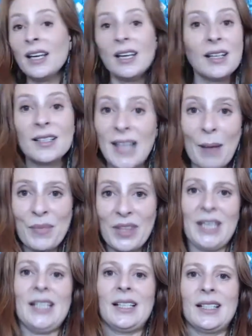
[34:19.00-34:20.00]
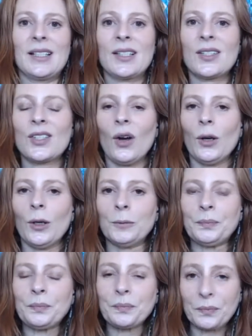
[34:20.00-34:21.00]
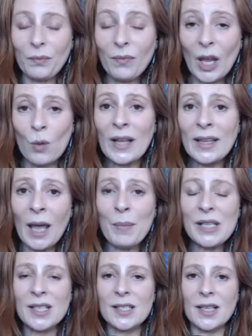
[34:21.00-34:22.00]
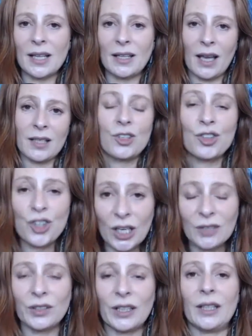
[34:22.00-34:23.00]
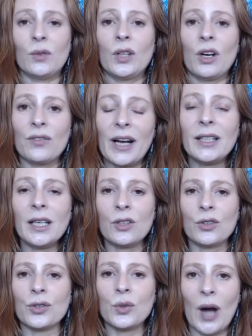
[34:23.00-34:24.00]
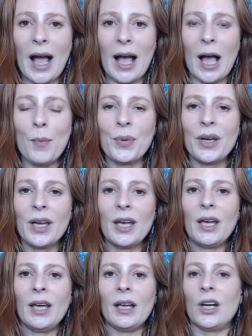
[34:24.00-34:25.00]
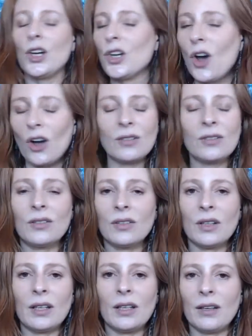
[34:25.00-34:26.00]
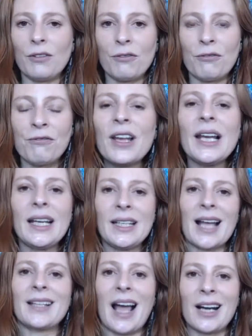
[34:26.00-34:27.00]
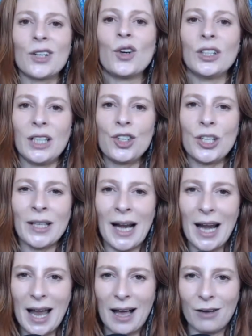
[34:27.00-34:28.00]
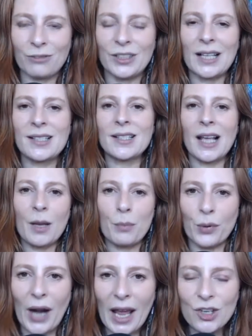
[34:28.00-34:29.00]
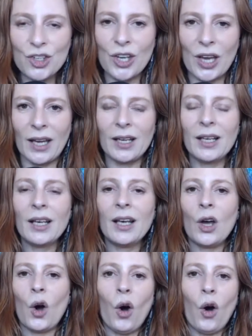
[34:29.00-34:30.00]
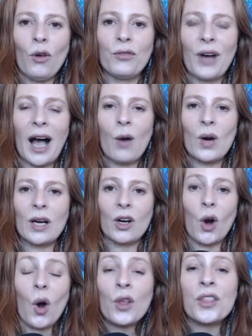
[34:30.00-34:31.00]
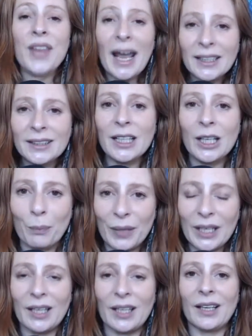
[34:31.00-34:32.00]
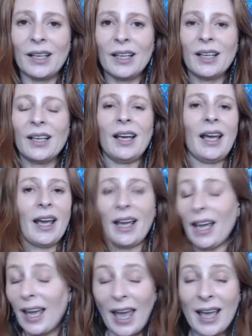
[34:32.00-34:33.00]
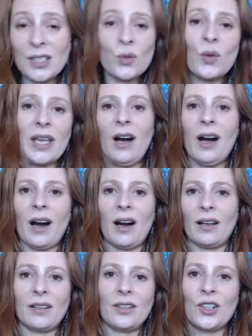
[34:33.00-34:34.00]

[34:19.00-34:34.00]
something. So what happens is that as children, we already grew up not feeling that unconditional love, that celebration of our authentic being as we are,